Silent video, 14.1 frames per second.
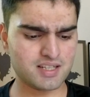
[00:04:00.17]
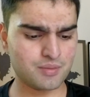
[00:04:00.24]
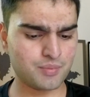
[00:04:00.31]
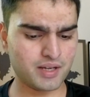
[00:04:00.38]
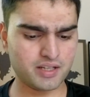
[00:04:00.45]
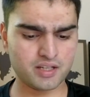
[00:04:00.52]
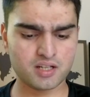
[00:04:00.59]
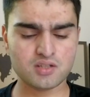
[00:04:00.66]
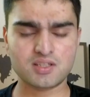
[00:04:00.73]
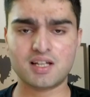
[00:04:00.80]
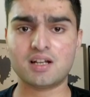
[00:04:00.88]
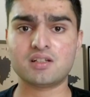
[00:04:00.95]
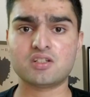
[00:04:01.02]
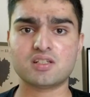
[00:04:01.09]
I might include
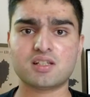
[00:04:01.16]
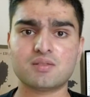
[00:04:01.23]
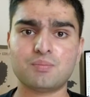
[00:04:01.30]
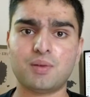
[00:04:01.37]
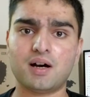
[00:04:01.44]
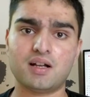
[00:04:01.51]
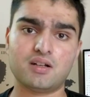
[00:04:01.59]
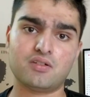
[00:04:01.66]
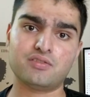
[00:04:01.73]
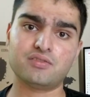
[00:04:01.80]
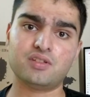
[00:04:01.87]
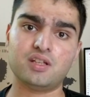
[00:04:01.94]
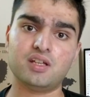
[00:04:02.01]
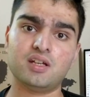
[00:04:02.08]
that just as part of
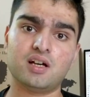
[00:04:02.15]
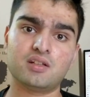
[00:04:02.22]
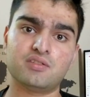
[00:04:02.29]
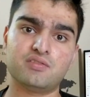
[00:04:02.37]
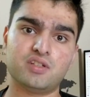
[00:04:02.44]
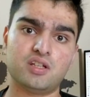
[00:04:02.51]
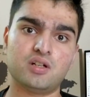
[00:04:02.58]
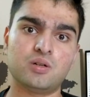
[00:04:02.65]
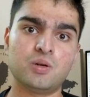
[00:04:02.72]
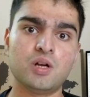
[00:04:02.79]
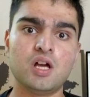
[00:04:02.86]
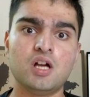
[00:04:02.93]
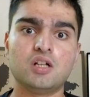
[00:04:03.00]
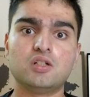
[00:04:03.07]
the other video.
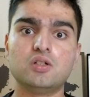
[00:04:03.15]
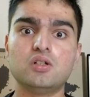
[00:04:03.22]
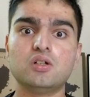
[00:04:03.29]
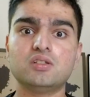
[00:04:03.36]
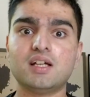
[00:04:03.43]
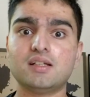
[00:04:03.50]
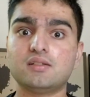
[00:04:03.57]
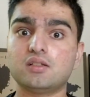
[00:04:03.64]
Do note that